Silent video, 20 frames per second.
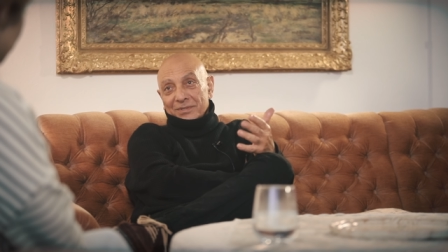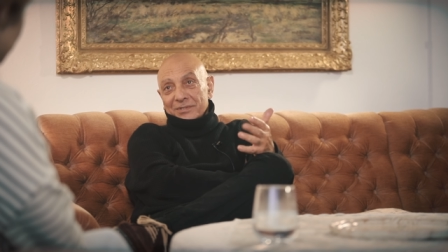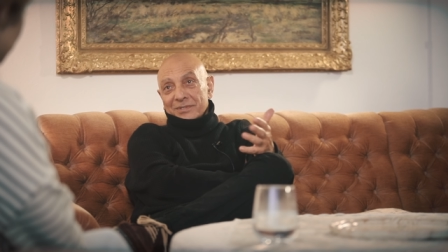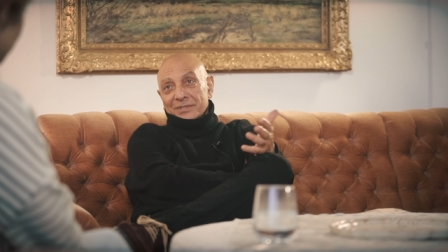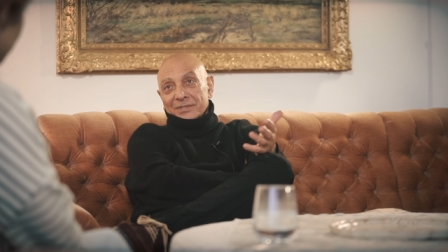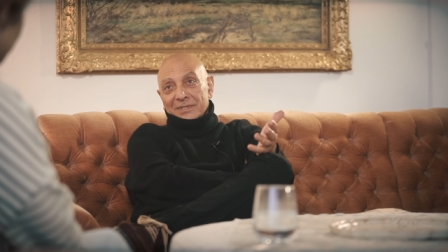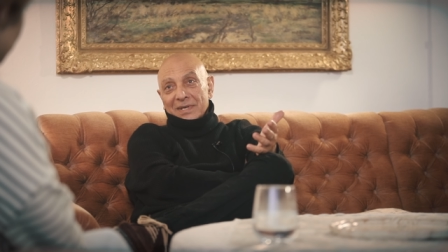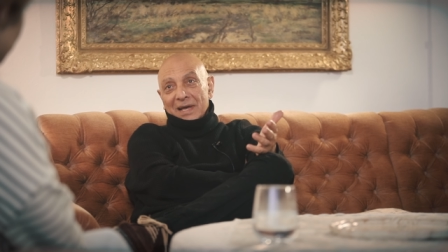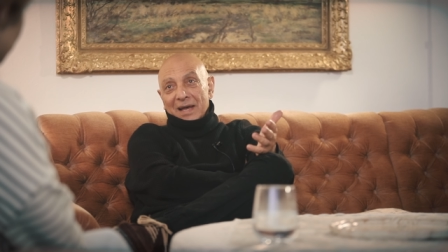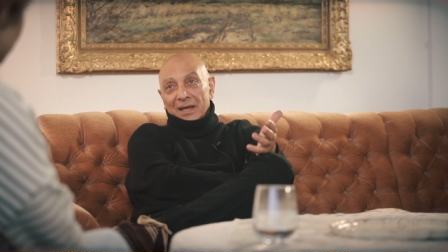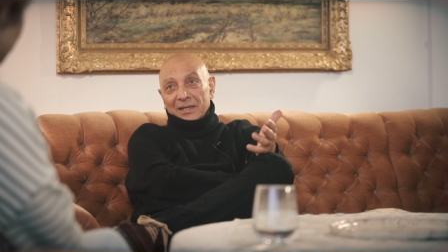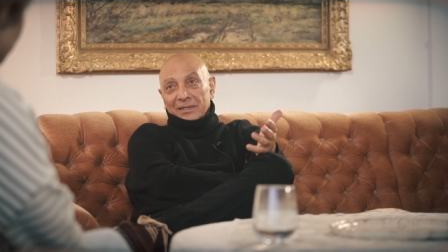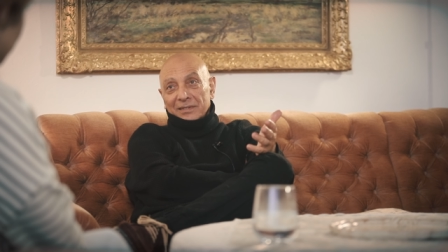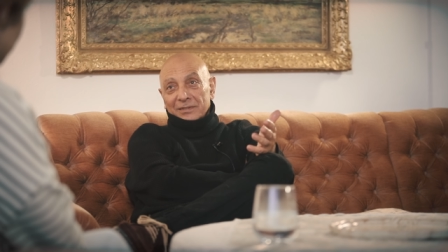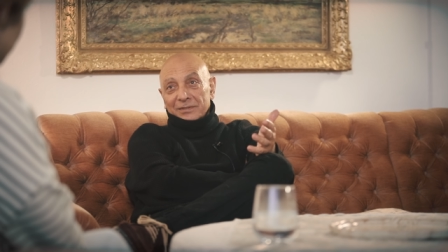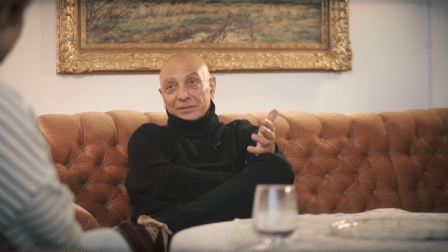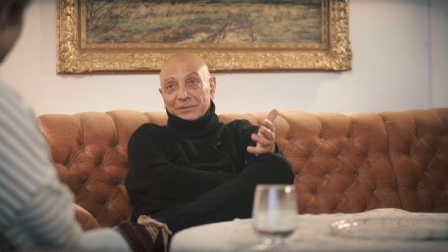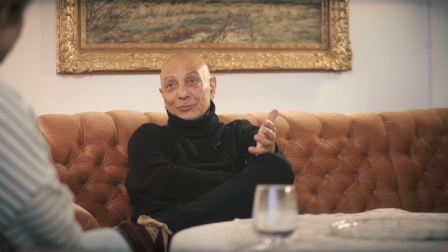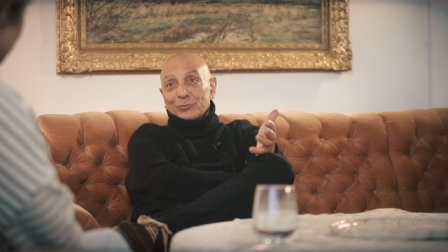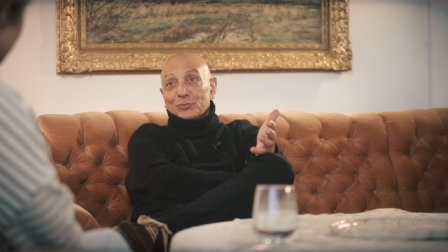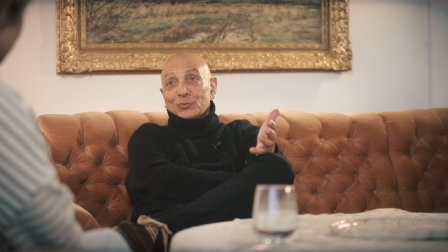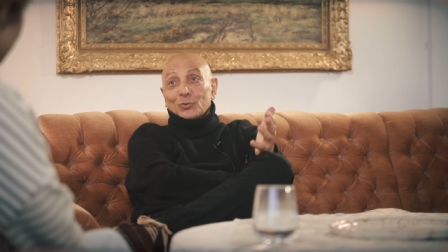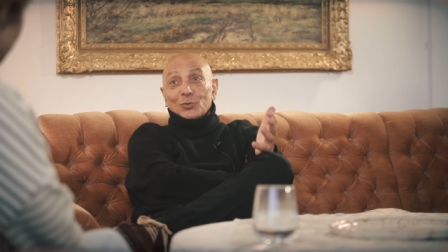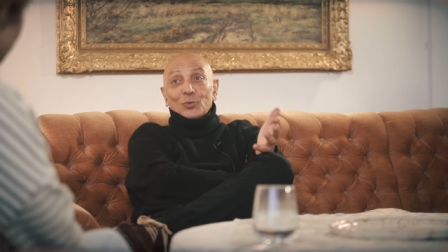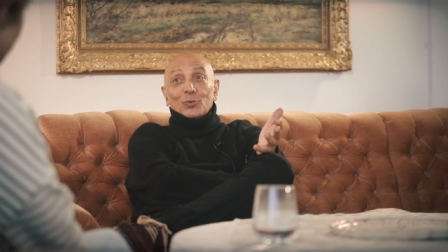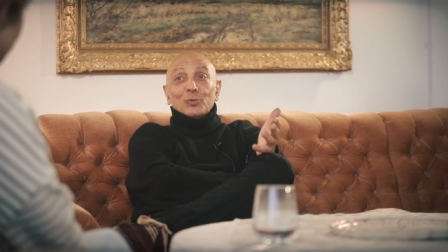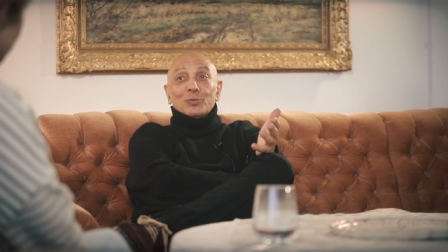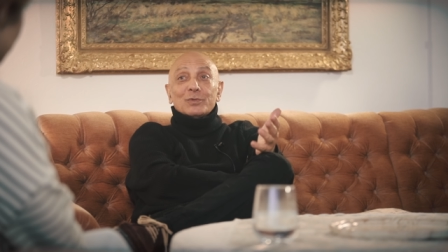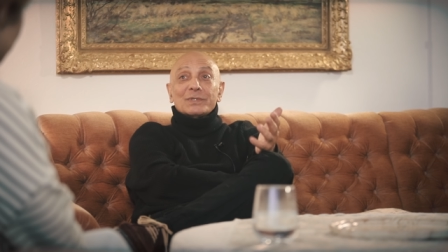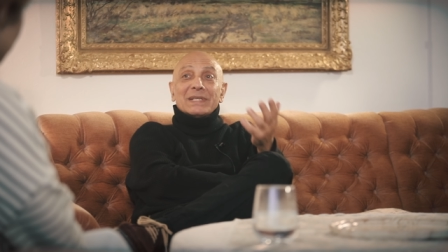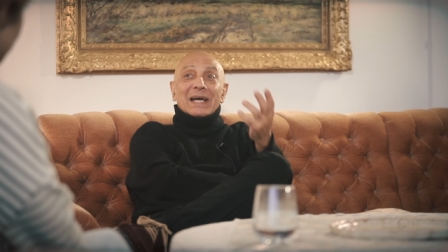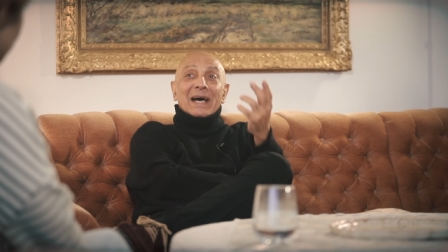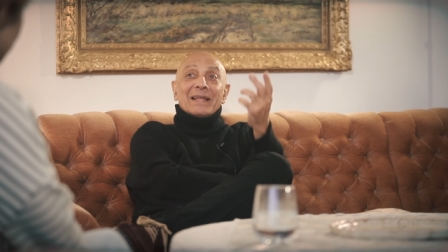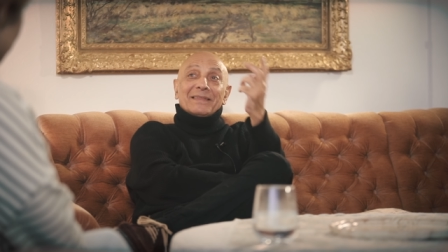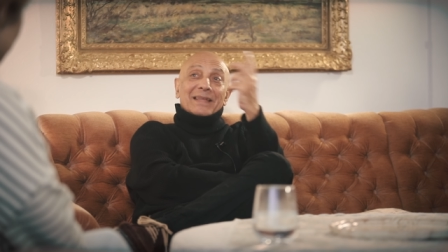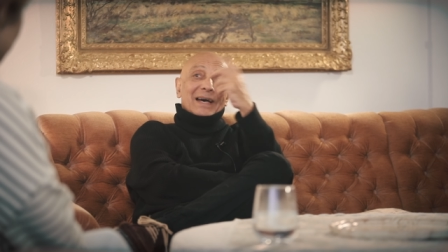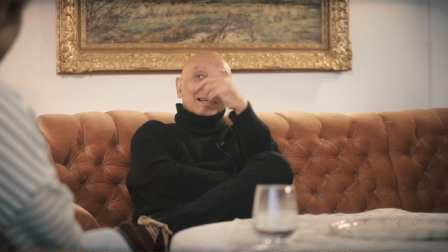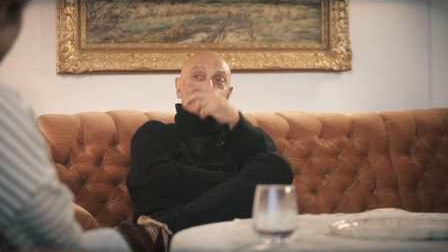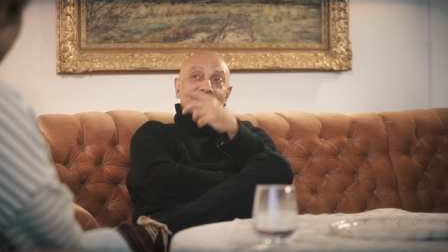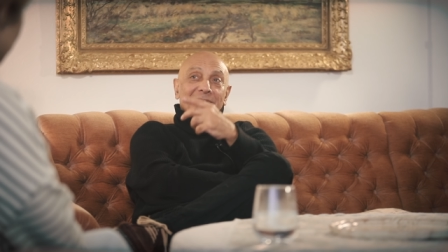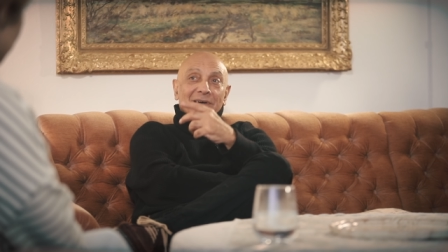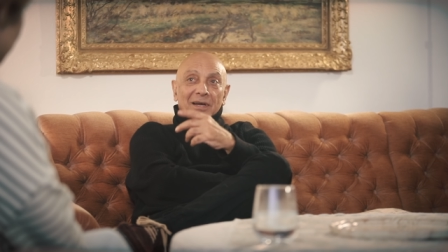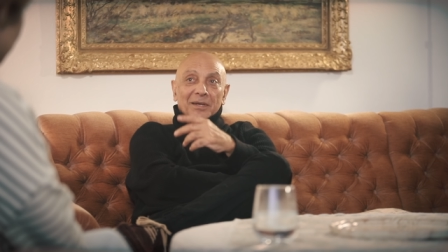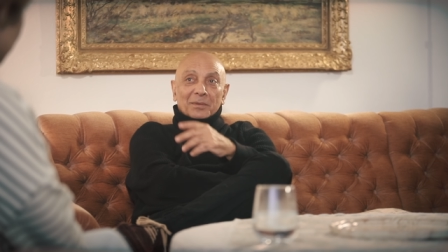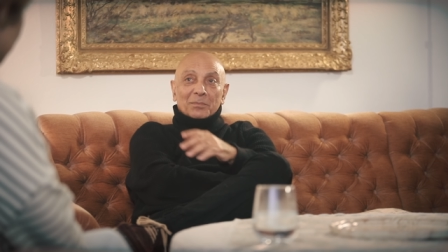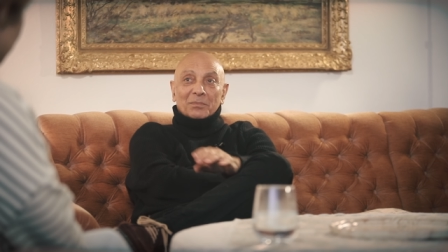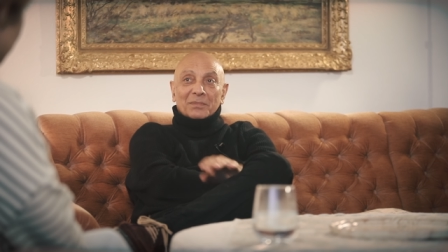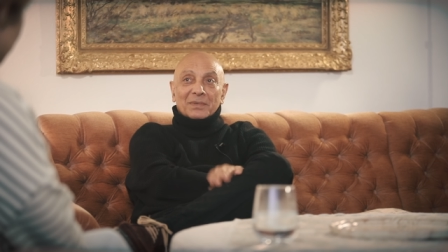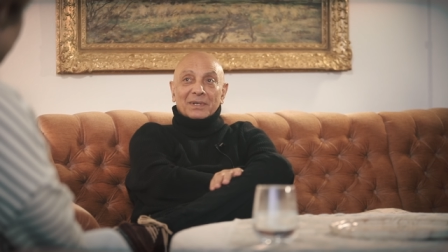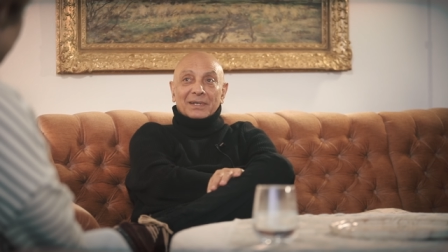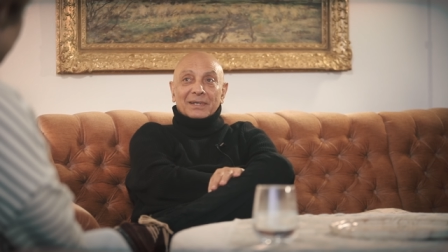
the society's rules at that time.